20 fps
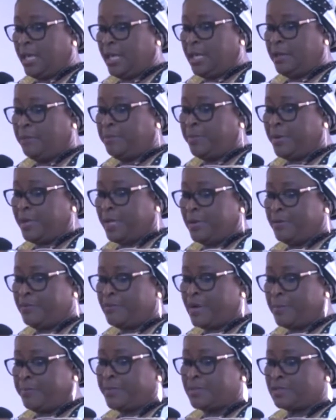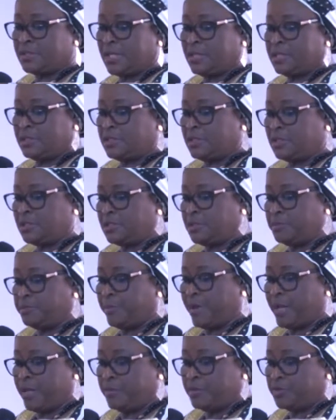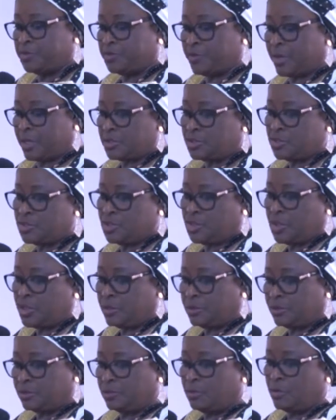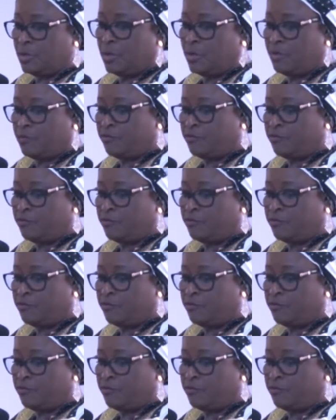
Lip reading: ably represented by the Director General,